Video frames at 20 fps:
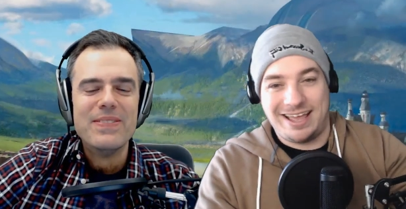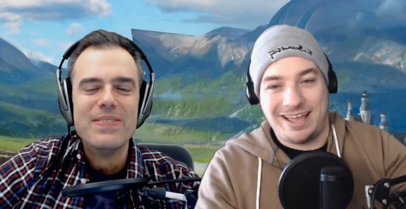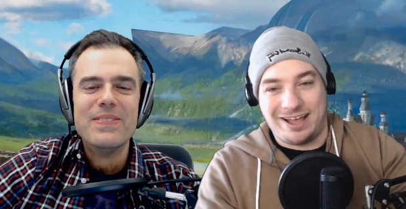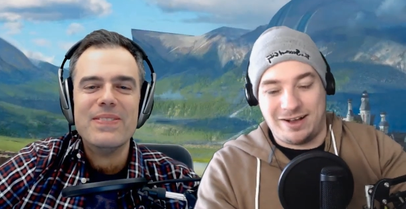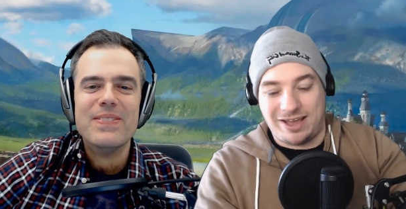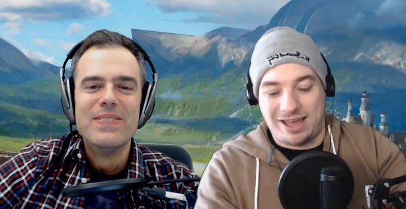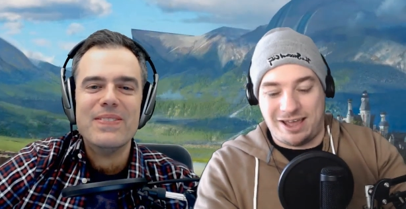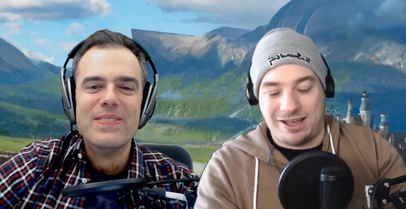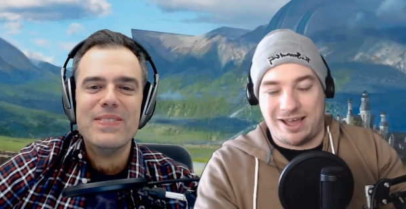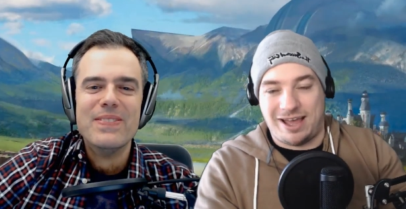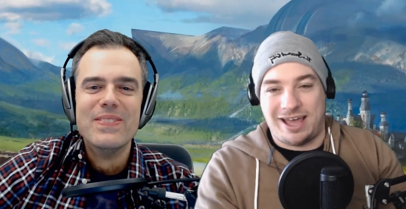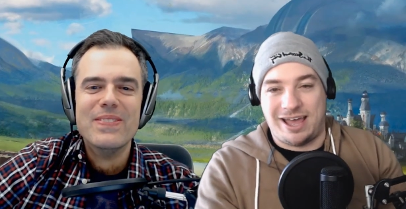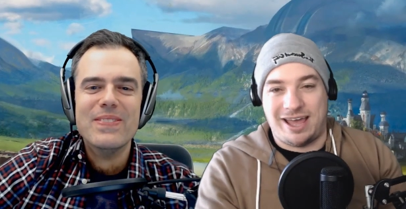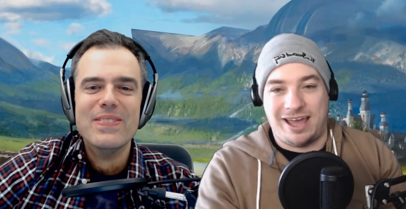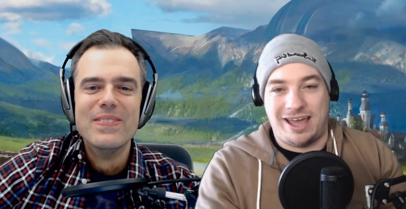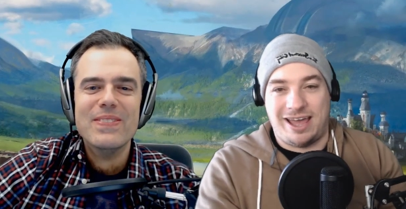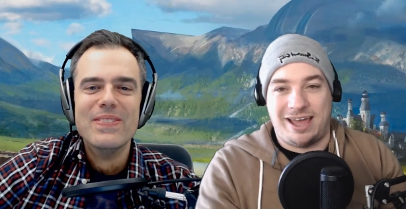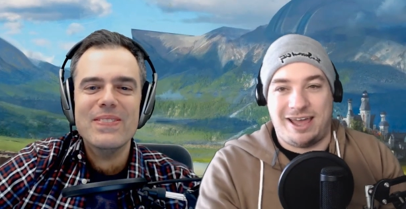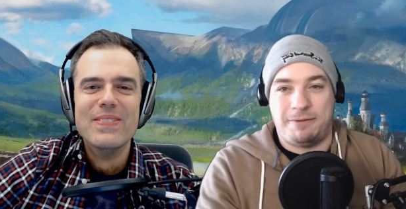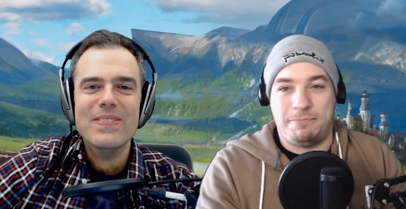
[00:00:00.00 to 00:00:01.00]
Speaker 1: Okay.
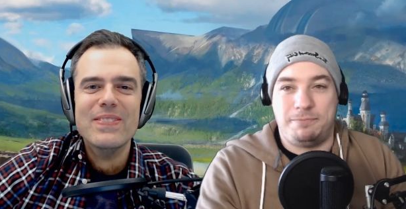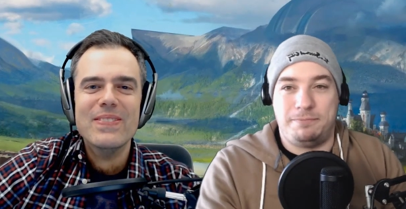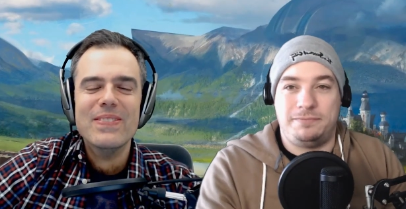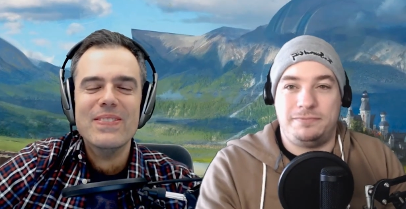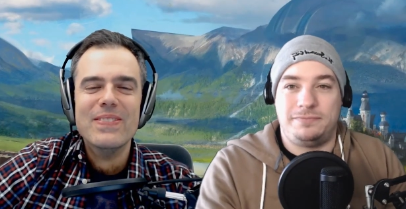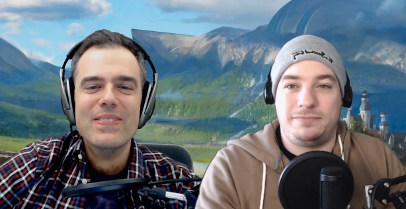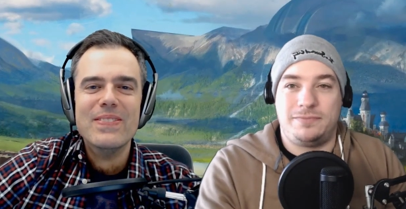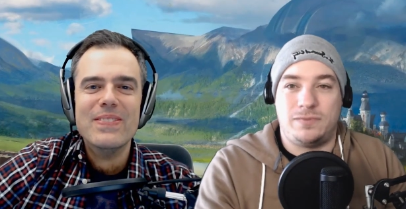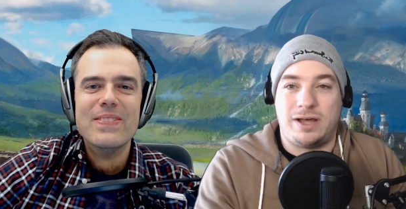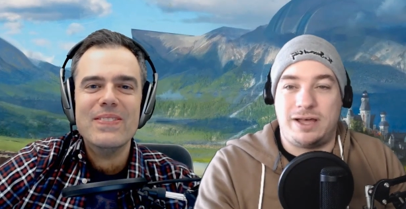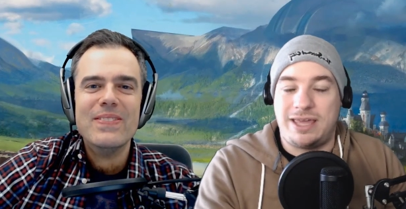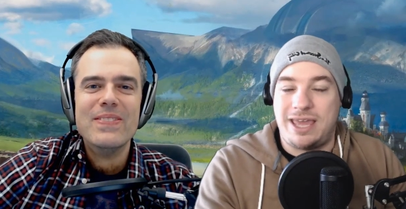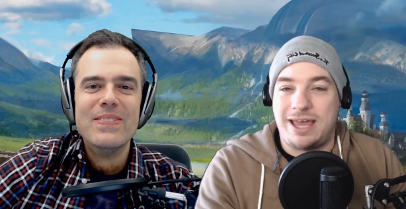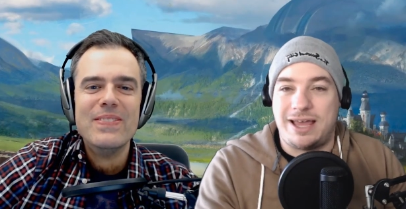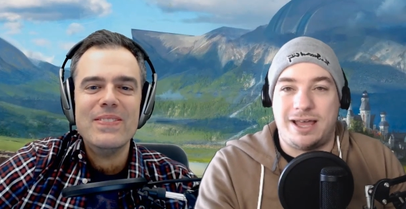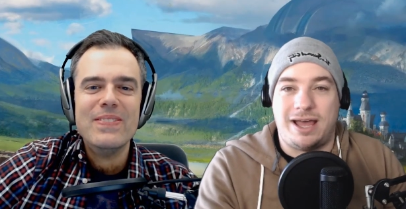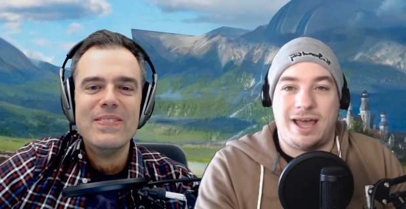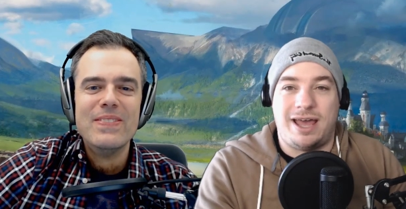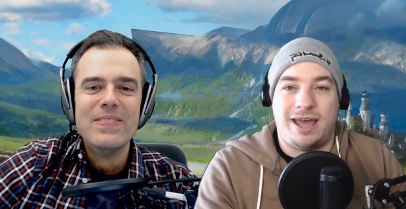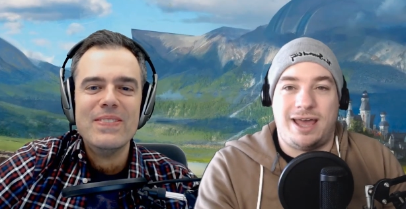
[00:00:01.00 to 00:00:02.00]
Um, well, yeah
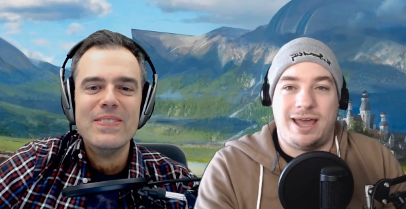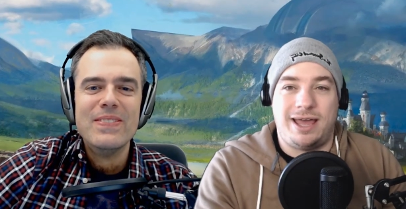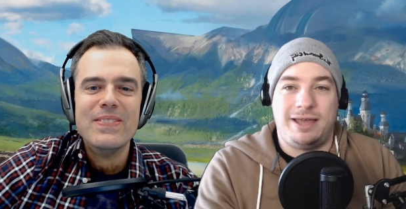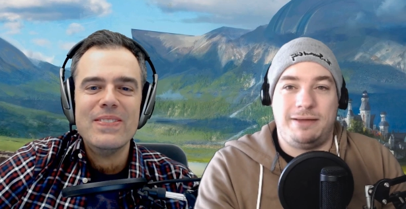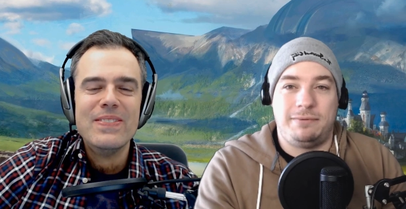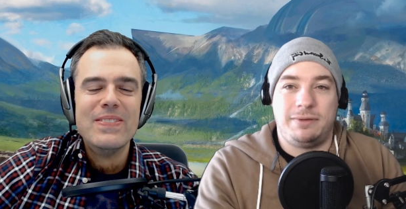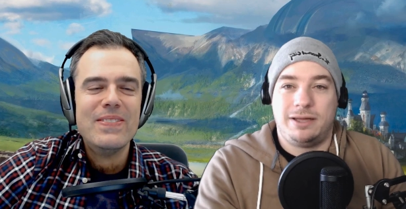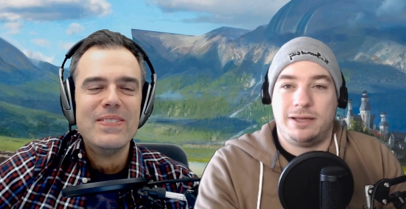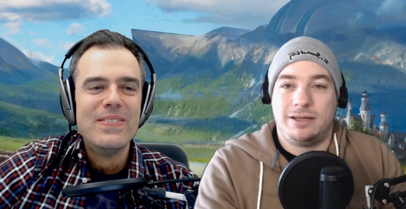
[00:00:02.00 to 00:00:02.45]
uh,